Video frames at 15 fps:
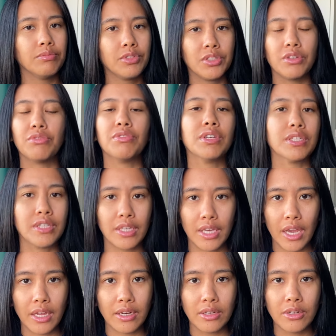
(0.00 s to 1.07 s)

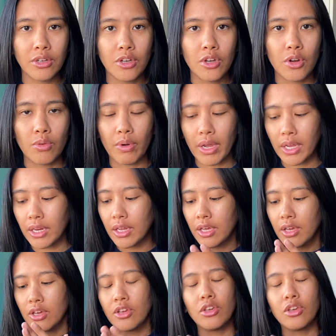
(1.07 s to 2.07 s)
sophisticated, right?